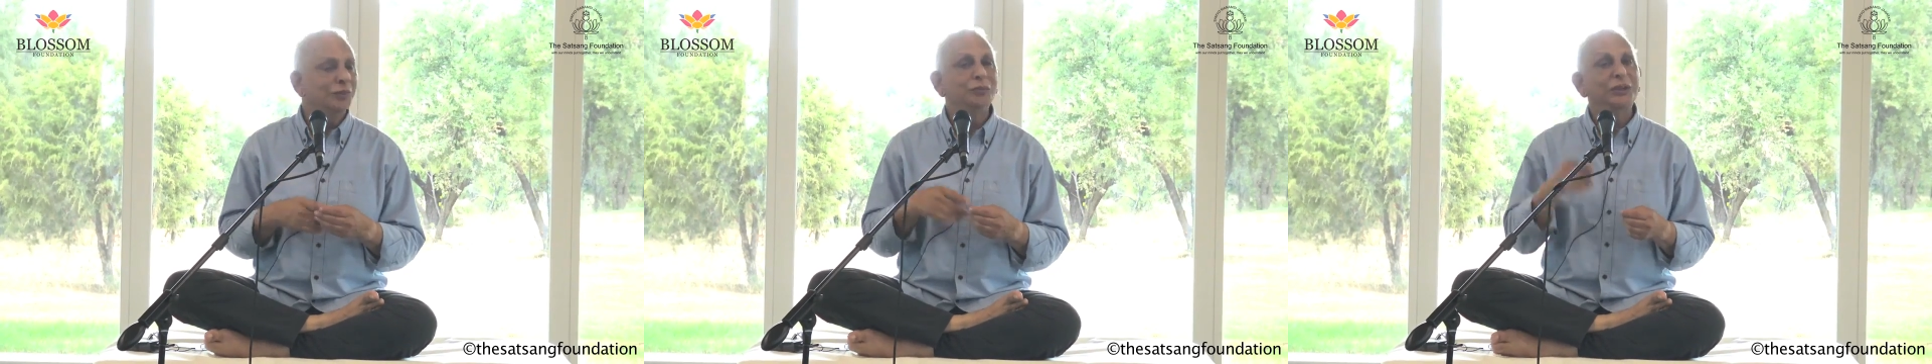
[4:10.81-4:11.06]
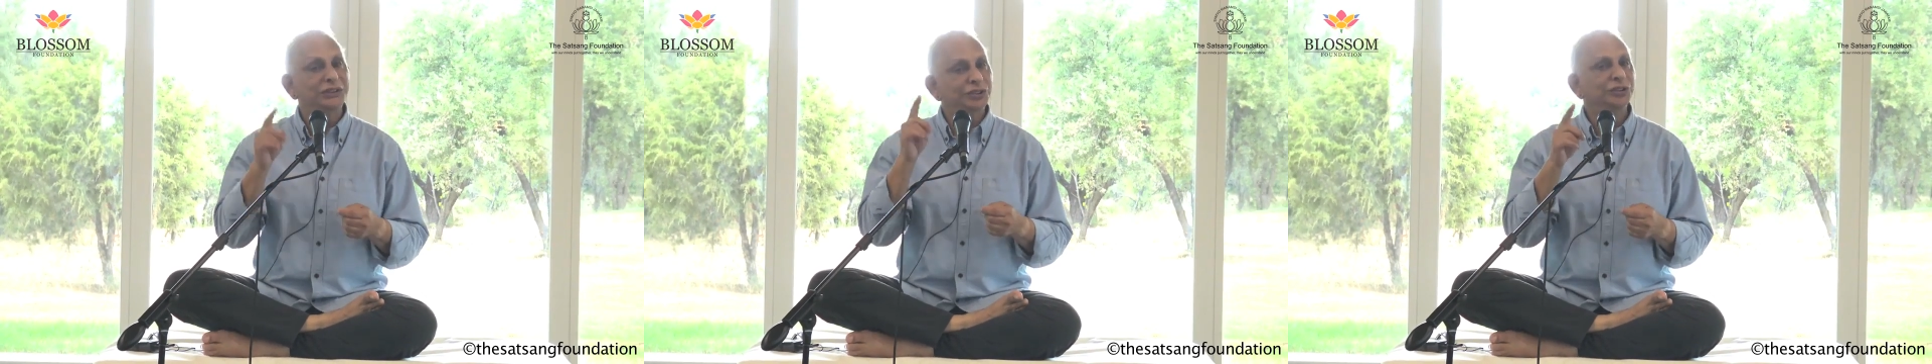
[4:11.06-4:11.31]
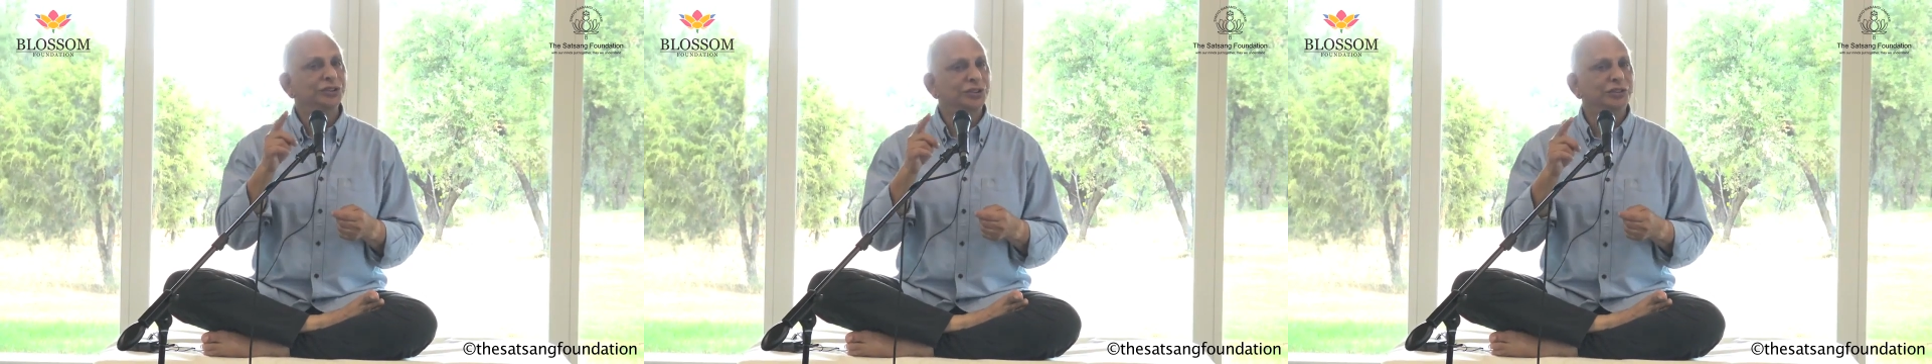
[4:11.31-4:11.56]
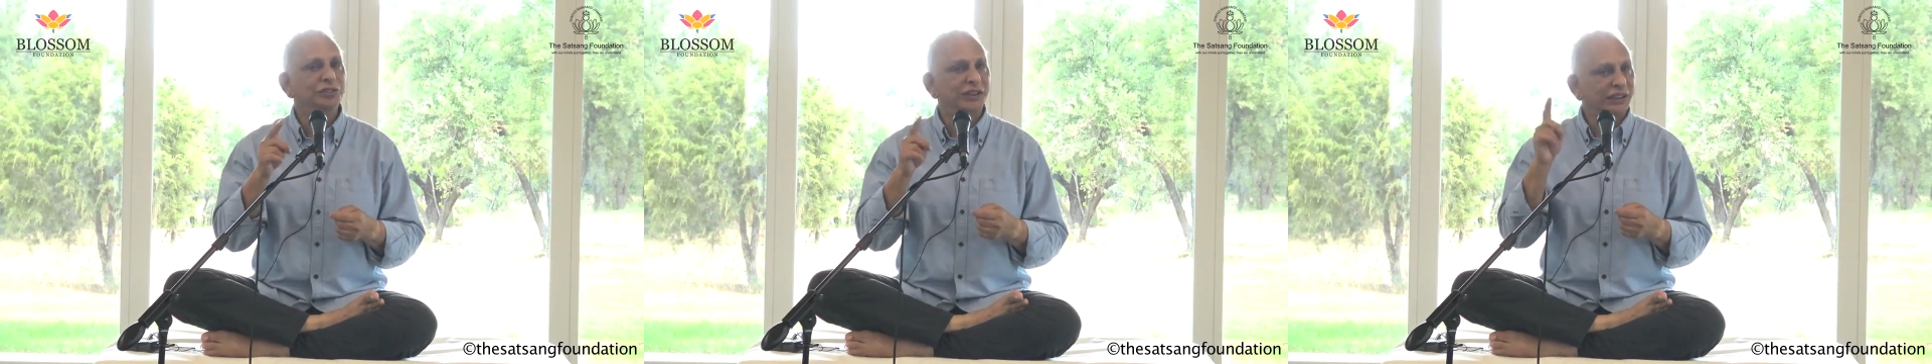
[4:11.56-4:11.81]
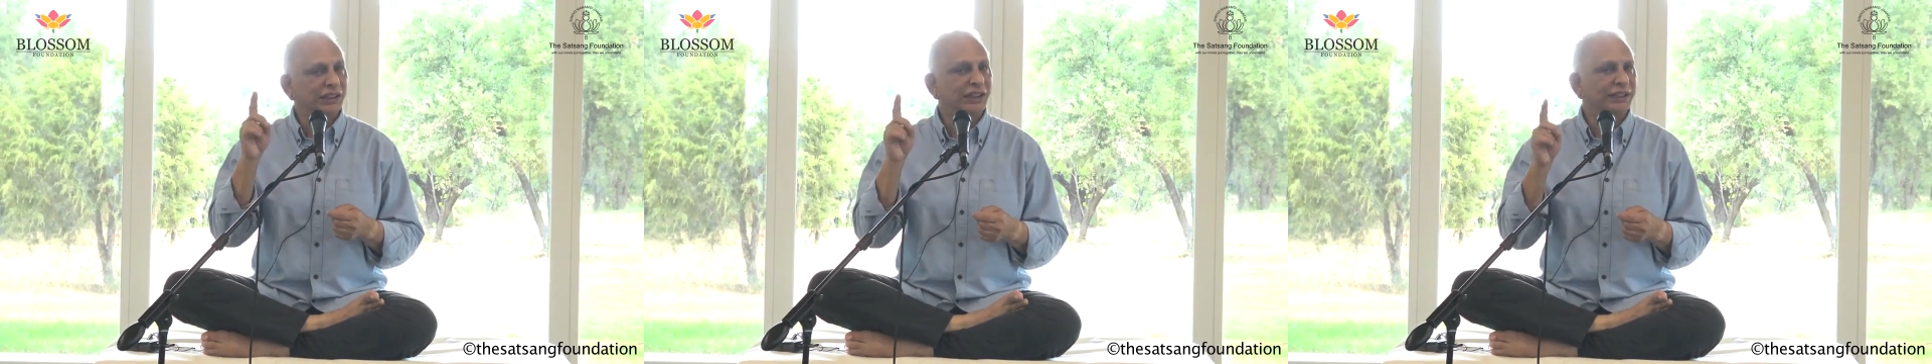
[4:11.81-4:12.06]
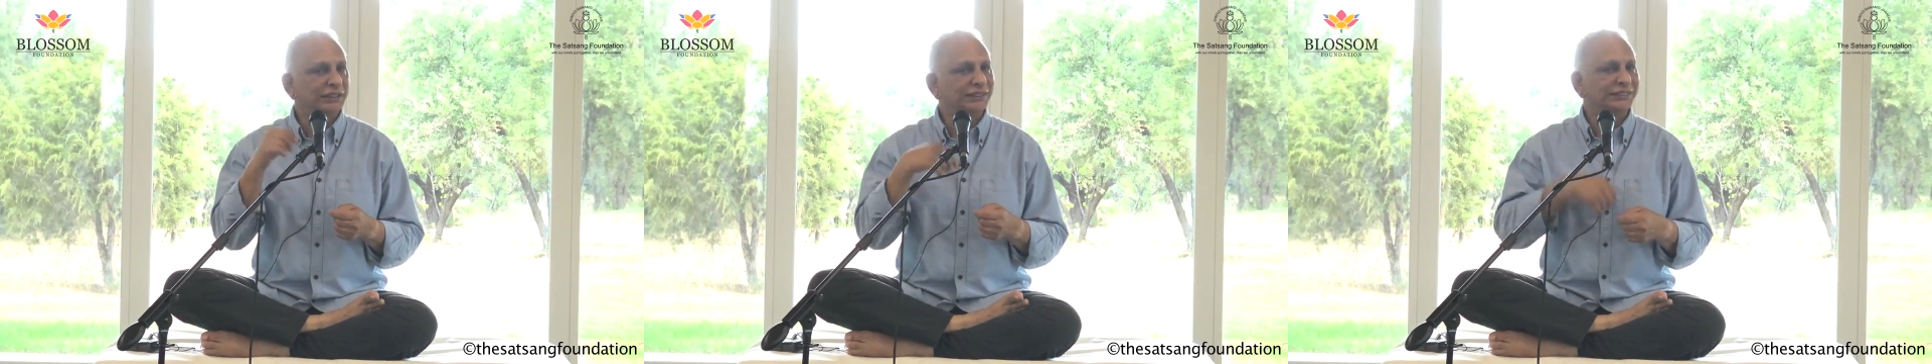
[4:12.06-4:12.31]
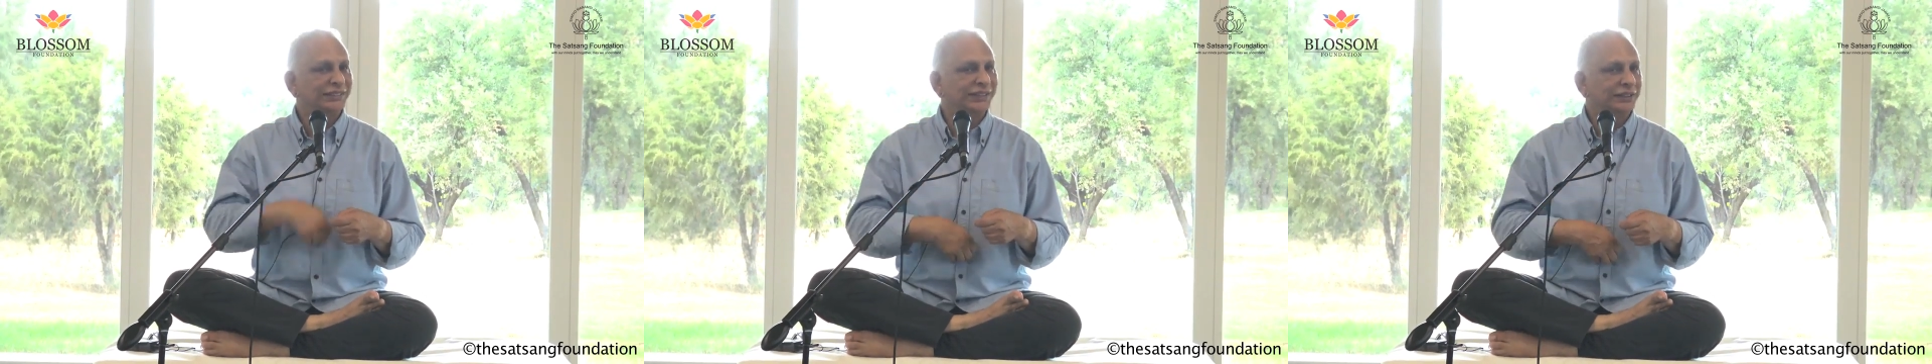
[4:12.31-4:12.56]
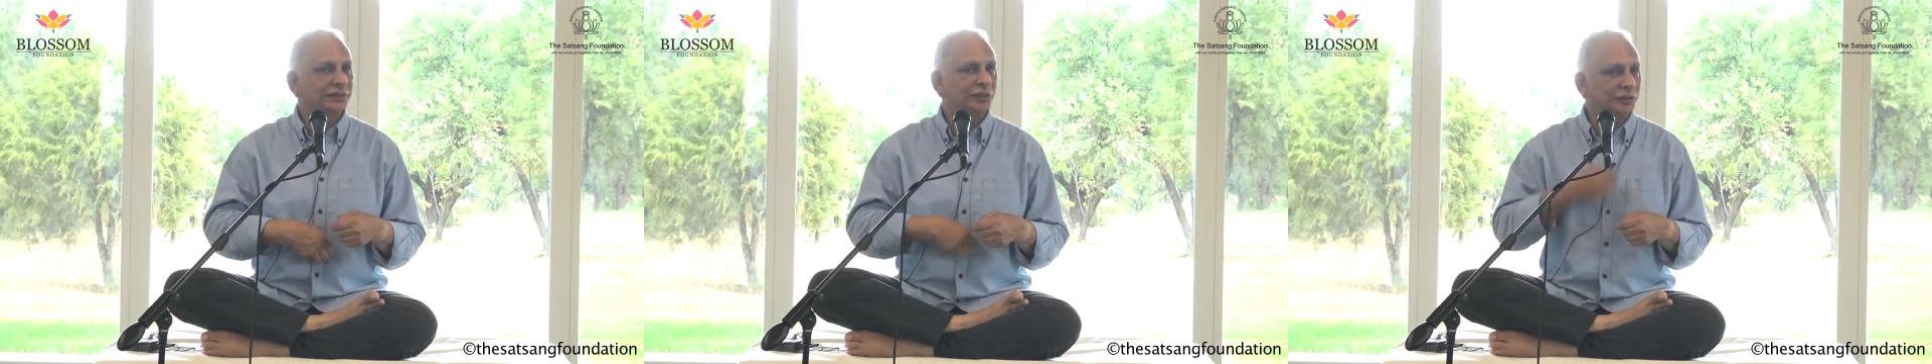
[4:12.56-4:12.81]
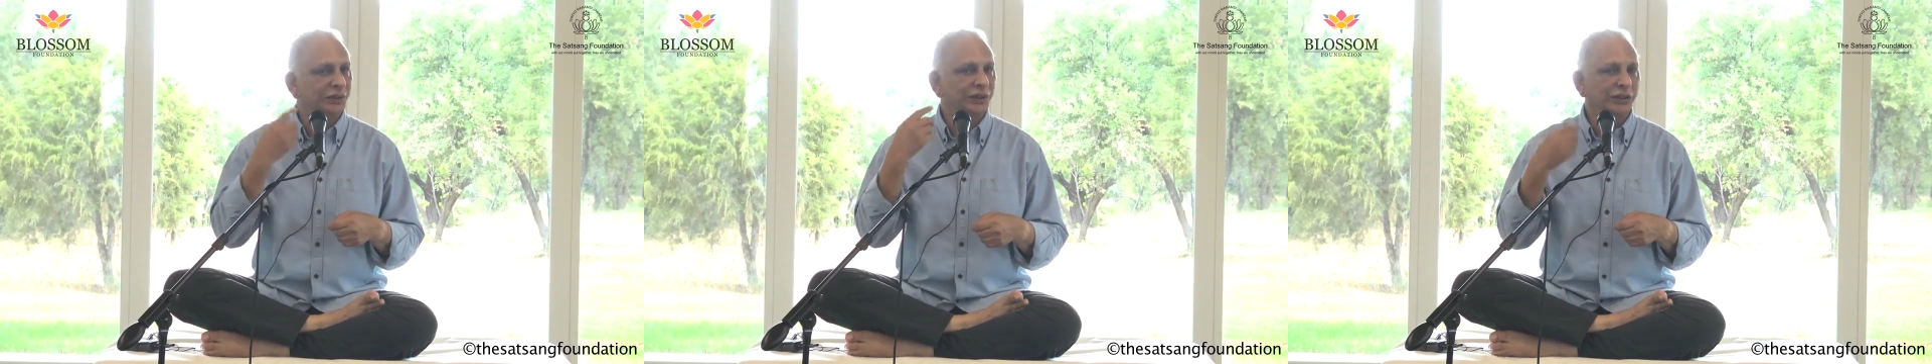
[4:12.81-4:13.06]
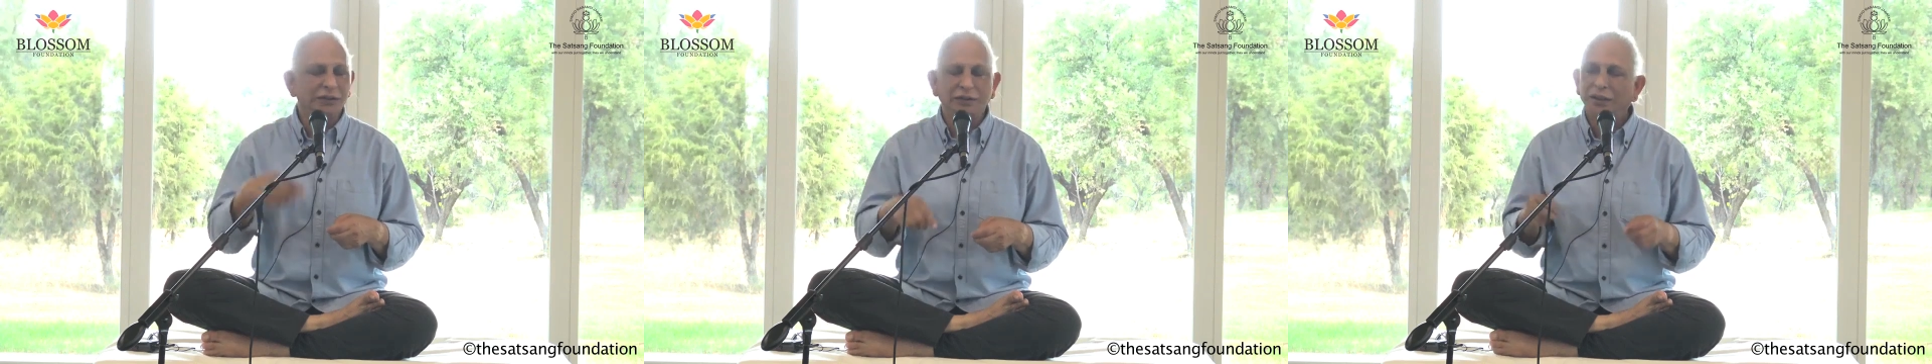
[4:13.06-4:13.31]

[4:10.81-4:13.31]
but switched off, red light district from here.